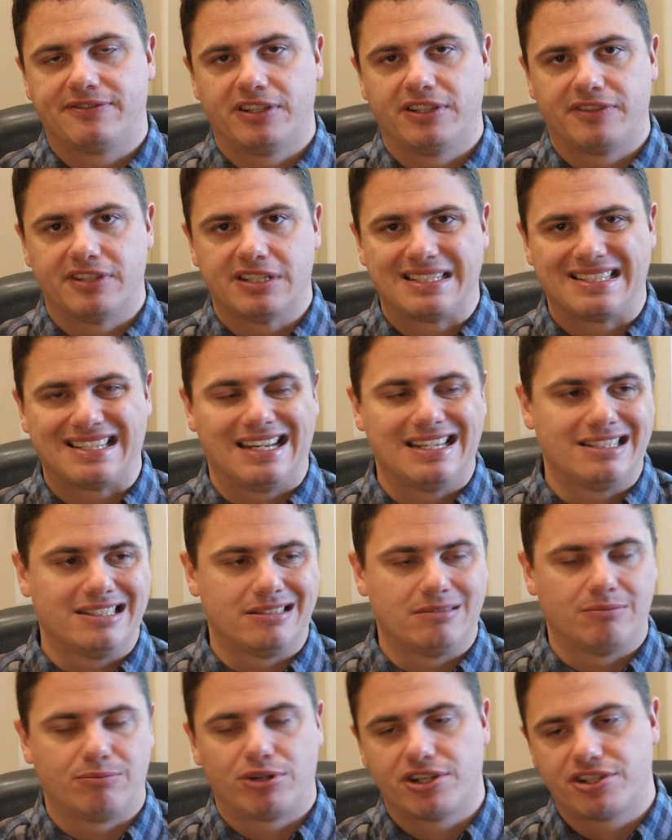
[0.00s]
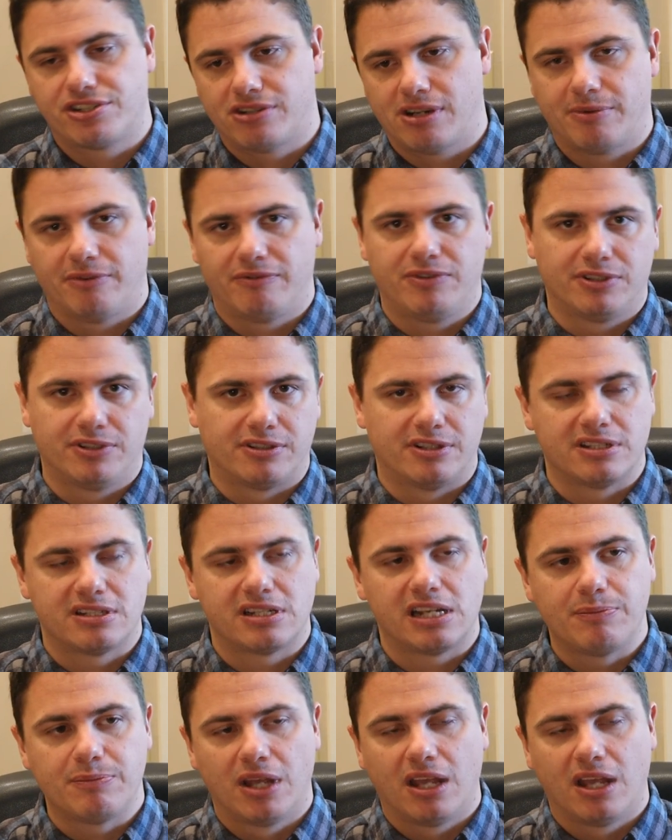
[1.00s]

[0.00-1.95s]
for different sizes and pressure up and filter and type.